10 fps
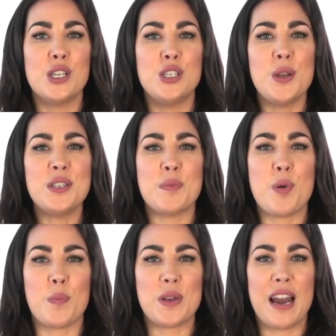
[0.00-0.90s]
Due to the
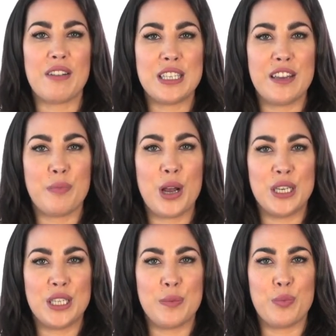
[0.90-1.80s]
popularity of
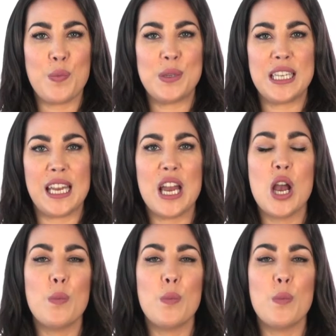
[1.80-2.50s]
purchasing property,